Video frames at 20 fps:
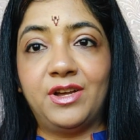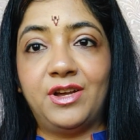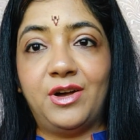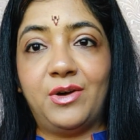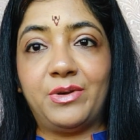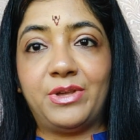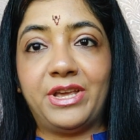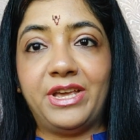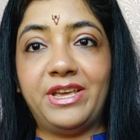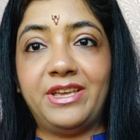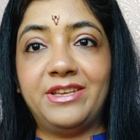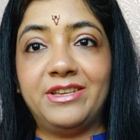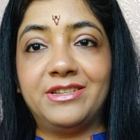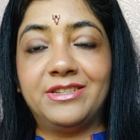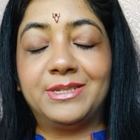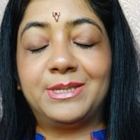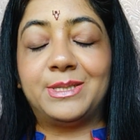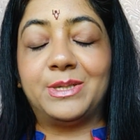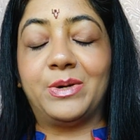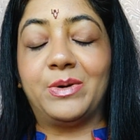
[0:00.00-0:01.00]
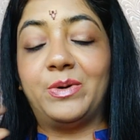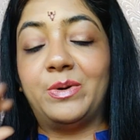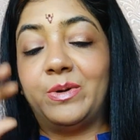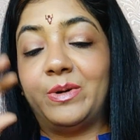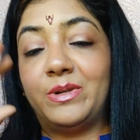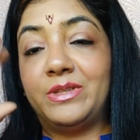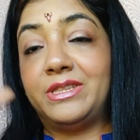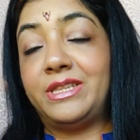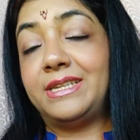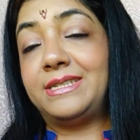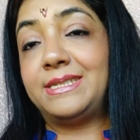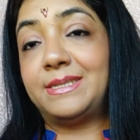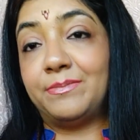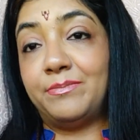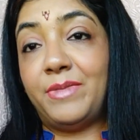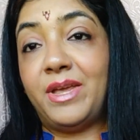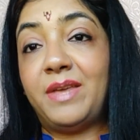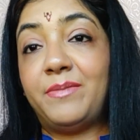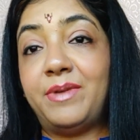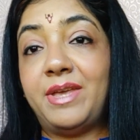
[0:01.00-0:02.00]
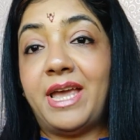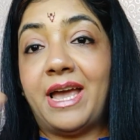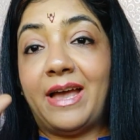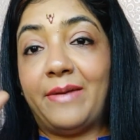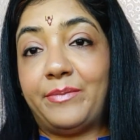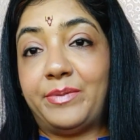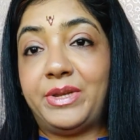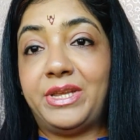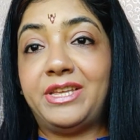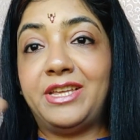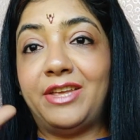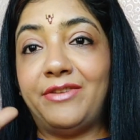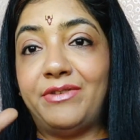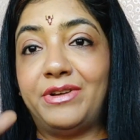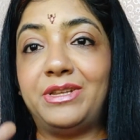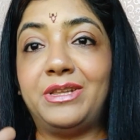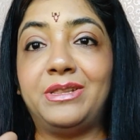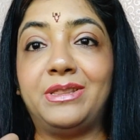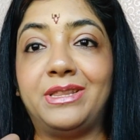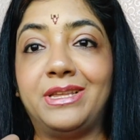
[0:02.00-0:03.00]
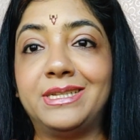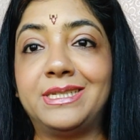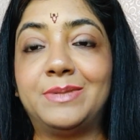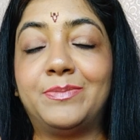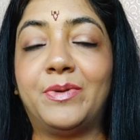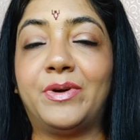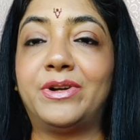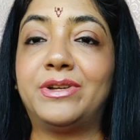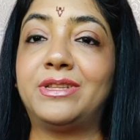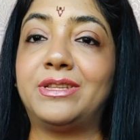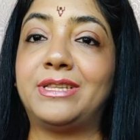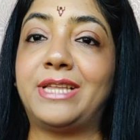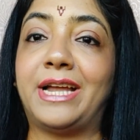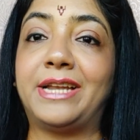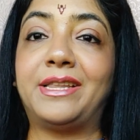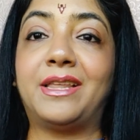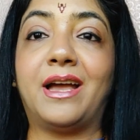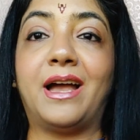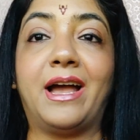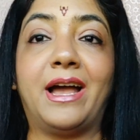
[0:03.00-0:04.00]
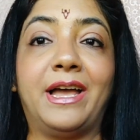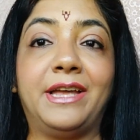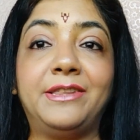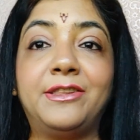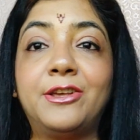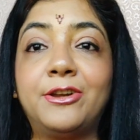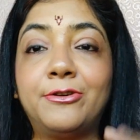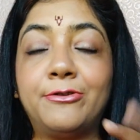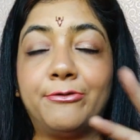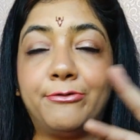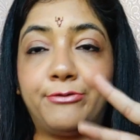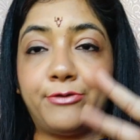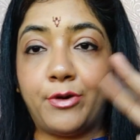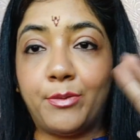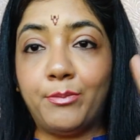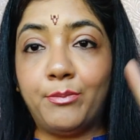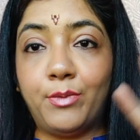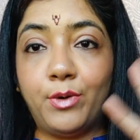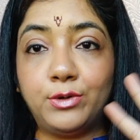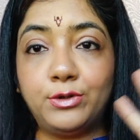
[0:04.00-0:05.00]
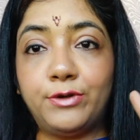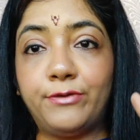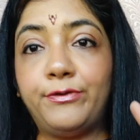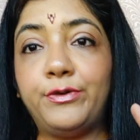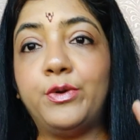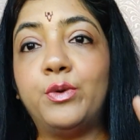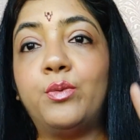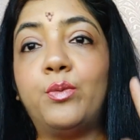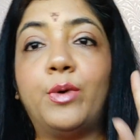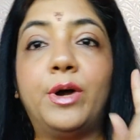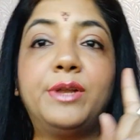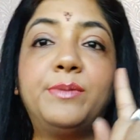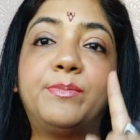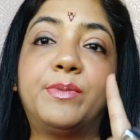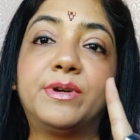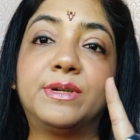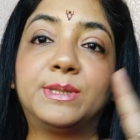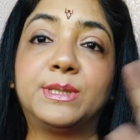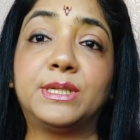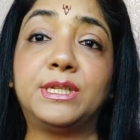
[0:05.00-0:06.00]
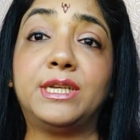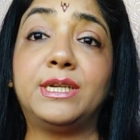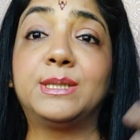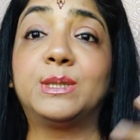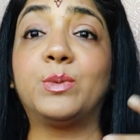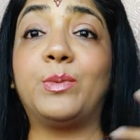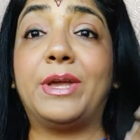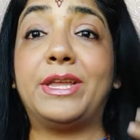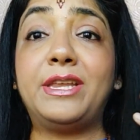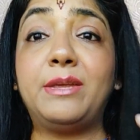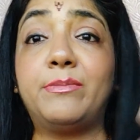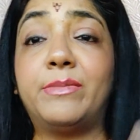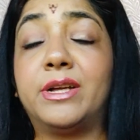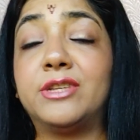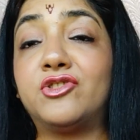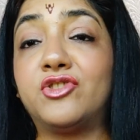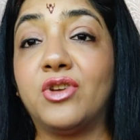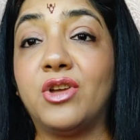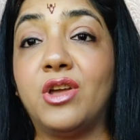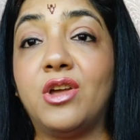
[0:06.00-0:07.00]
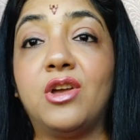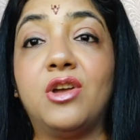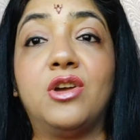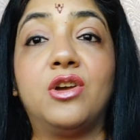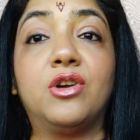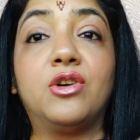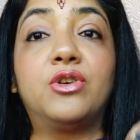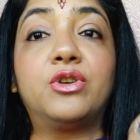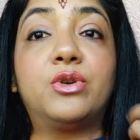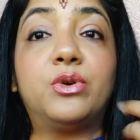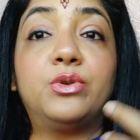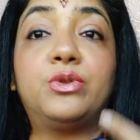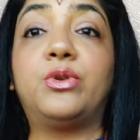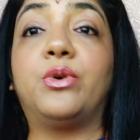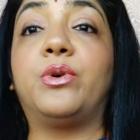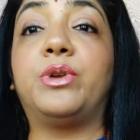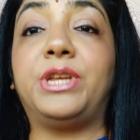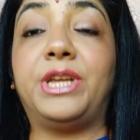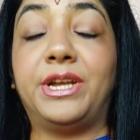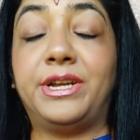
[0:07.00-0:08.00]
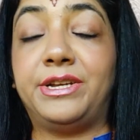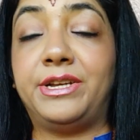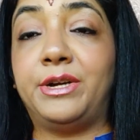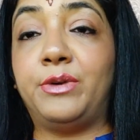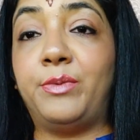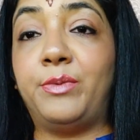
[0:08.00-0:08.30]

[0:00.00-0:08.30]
Okay, so this may be happening even in this birth, that either from both of you, one person is very much growth oriented,